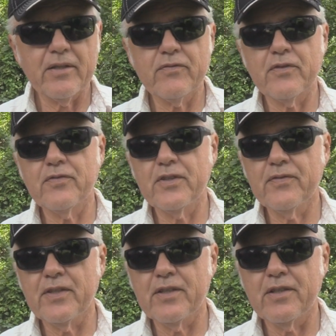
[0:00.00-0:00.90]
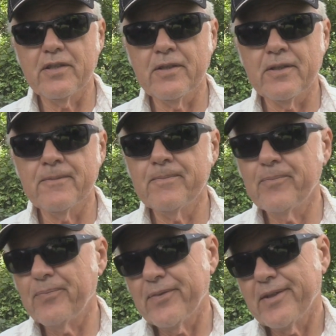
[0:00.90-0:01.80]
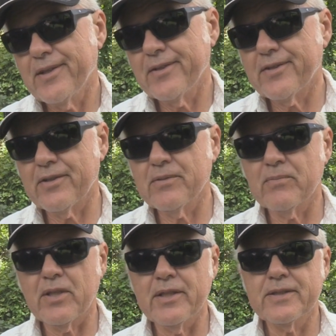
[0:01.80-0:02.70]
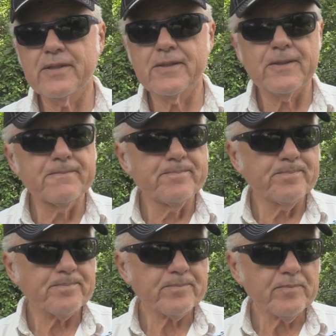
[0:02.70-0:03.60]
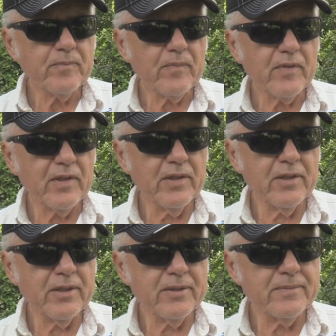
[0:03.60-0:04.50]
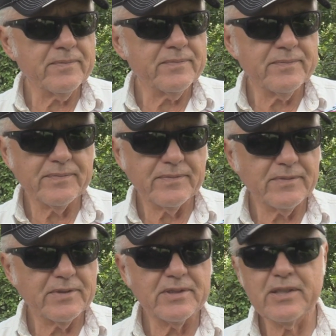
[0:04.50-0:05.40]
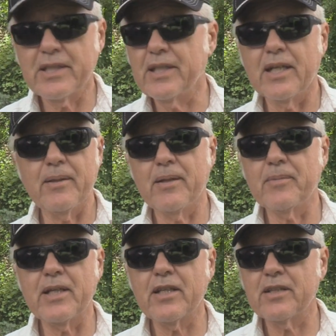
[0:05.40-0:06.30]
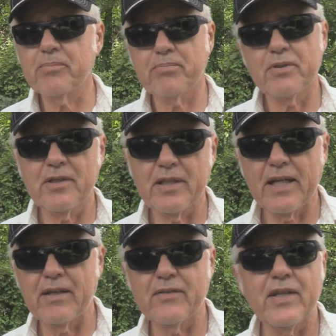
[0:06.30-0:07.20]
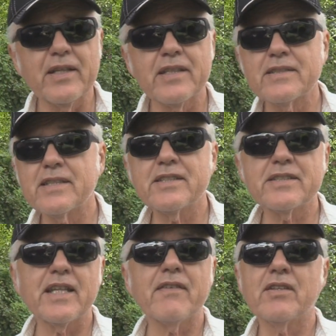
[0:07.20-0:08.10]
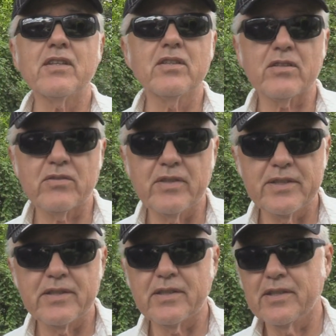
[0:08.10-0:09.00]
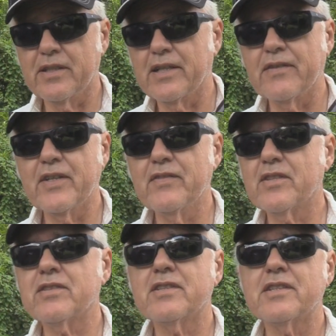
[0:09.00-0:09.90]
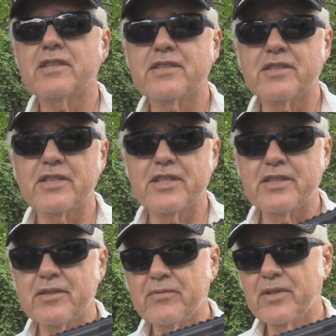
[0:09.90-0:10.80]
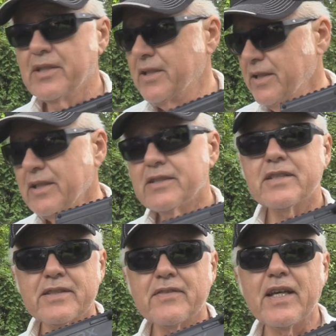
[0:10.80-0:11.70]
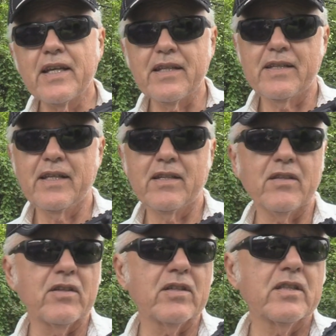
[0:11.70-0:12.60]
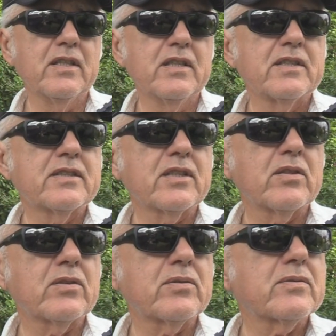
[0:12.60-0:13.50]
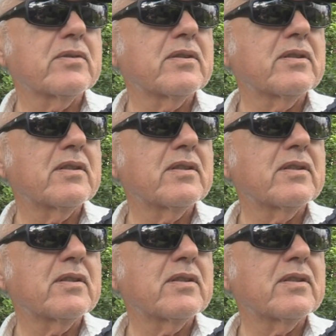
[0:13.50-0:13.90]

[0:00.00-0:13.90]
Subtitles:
get it for 50 or under in certain places. Again, I'm not going to put it down in that, because I just haven't looked recently. I haven't even looked at the suggested, because I've had it that long. So